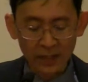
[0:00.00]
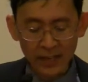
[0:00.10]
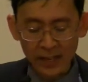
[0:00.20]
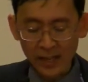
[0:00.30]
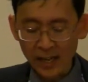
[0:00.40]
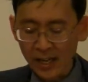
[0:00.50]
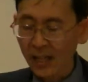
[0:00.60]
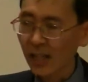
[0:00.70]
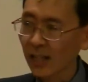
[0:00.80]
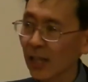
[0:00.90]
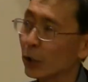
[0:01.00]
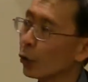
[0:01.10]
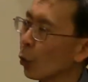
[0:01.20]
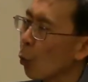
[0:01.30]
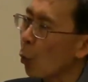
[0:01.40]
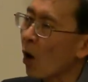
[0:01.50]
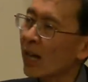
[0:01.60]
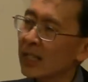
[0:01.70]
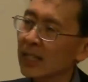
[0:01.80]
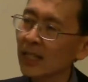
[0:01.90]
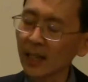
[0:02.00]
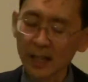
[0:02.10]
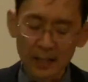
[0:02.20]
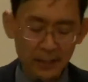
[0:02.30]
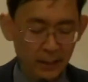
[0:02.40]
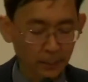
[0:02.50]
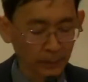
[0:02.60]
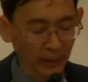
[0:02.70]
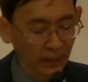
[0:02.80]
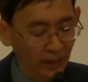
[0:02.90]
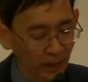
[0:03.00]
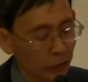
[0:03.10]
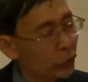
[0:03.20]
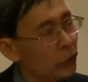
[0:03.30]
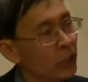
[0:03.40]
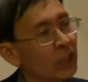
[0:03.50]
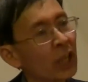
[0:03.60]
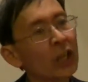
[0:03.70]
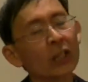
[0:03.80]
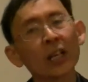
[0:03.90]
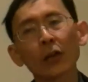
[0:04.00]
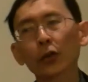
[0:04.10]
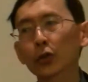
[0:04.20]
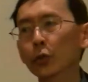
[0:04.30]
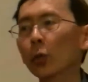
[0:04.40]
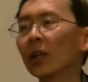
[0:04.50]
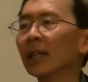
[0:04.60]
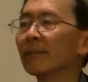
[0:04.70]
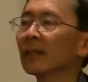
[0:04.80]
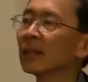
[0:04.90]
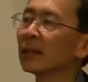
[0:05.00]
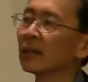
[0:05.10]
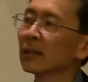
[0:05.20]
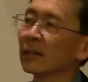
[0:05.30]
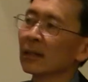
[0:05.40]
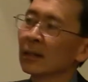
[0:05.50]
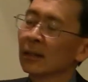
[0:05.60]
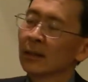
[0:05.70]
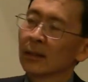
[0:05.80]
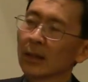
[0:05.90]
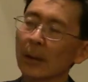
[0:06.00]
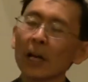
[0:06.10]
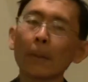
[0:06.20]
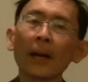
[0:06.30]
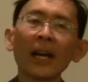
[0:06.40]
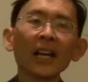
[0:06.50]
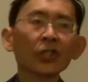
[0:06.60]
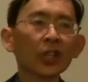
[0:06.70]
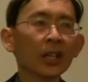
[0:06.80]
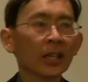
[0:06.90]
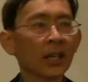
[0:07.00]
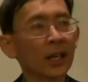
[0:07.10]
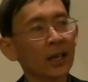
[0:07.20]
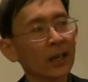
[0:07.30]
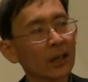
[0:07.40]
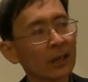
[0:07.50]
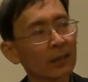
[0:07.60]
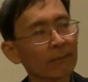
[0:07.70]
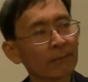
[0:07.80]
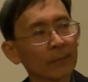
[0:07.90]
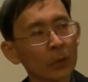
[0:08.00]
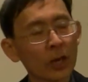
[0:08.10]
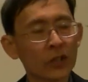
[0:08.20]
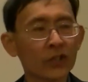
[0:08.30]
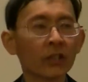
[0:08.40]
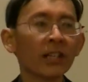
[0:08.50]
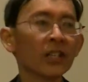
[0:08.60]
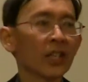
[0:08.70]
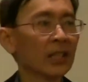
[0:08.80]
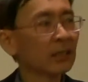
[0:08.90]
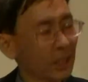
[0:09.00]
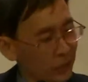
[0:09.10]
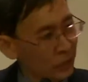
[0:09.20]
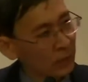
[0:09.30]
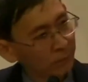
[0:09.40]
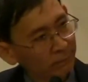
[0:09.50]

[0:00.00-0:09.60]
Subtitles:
thing that you're wanting to believe in. There's another story about a patient who had a serious illness.